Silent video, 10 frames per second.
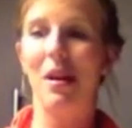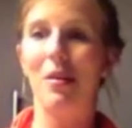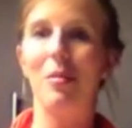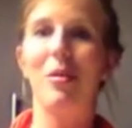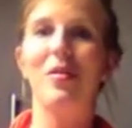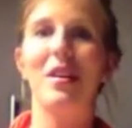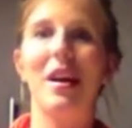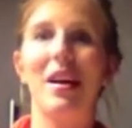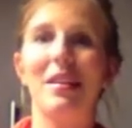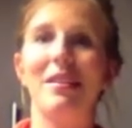the perfect
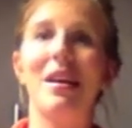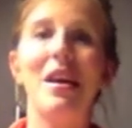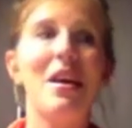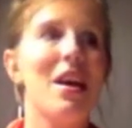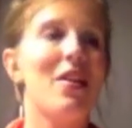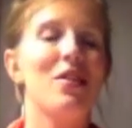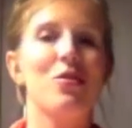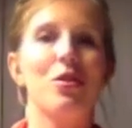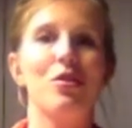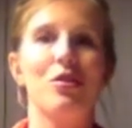height and the
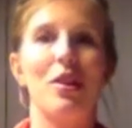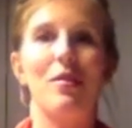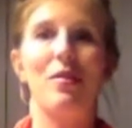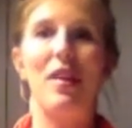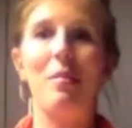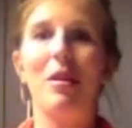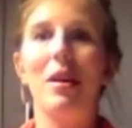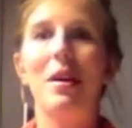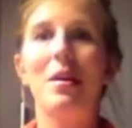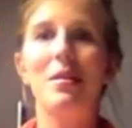storage is great for fabric.